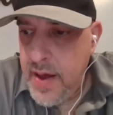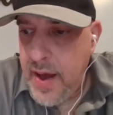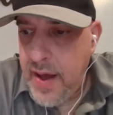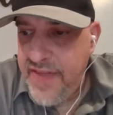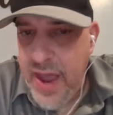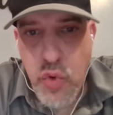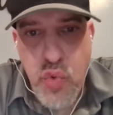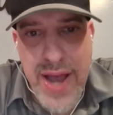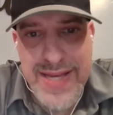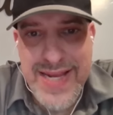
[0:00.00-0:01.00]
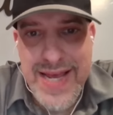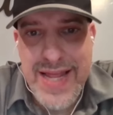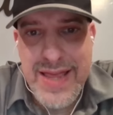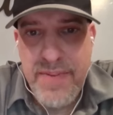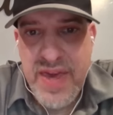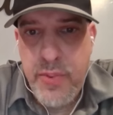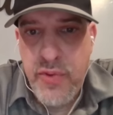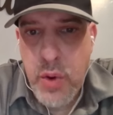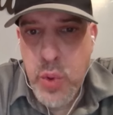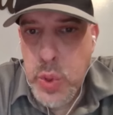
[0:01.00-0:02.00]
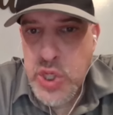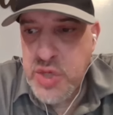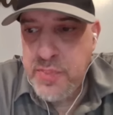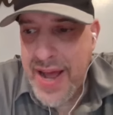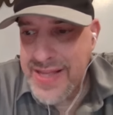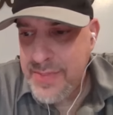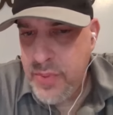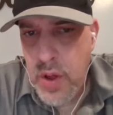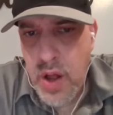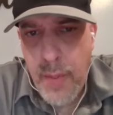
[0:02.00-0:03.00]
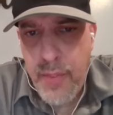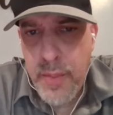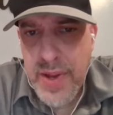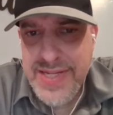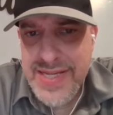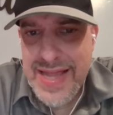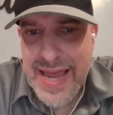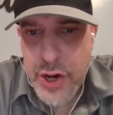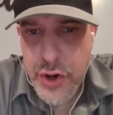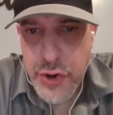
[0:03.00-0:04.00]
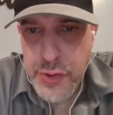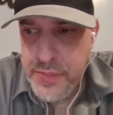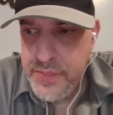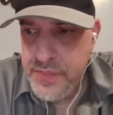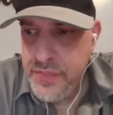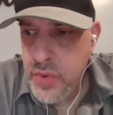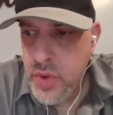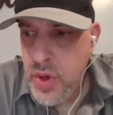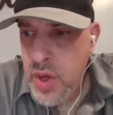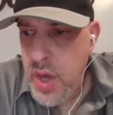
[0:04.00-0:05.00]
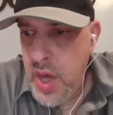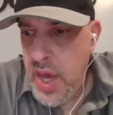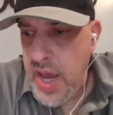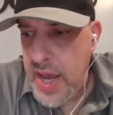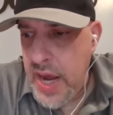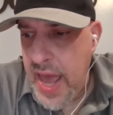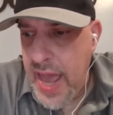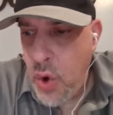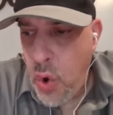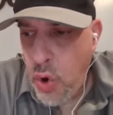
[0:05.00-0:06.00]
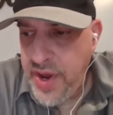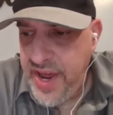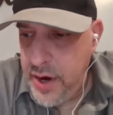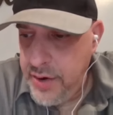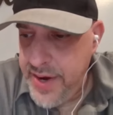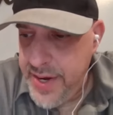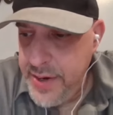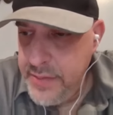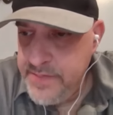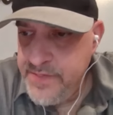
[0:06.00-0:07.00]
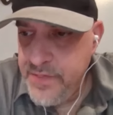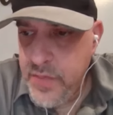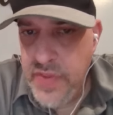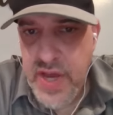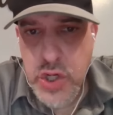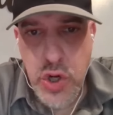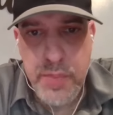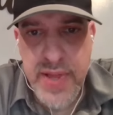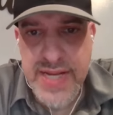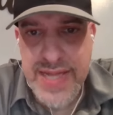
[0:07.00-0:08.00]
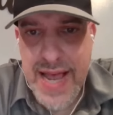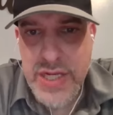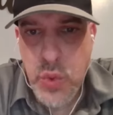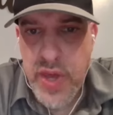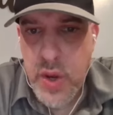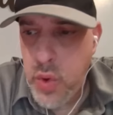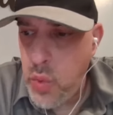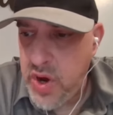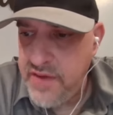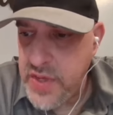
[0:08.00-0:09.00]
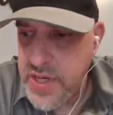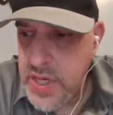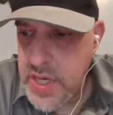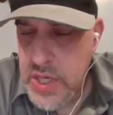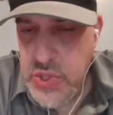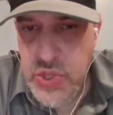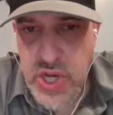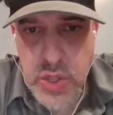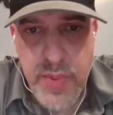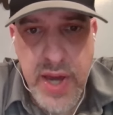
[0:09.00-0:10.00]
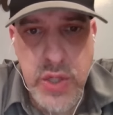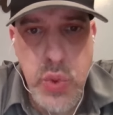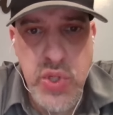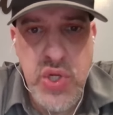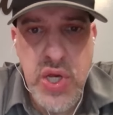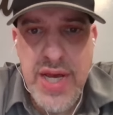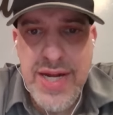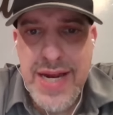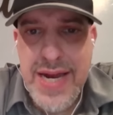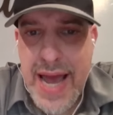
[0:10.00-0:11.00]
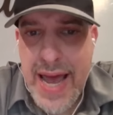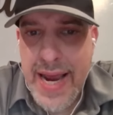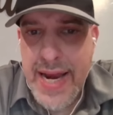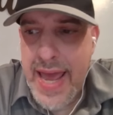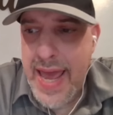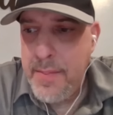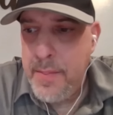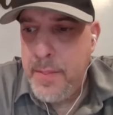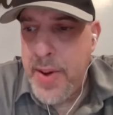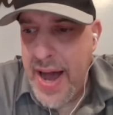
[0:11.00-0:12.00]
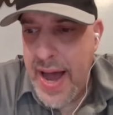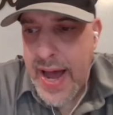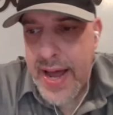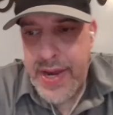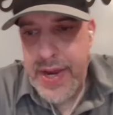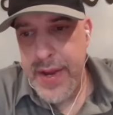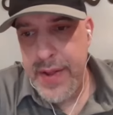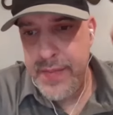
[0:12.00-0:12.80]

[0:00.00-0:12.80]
Uh, they arrested the people that were responsible a couple months later in a court hearing that took place last week where one of the suspects was denied a bond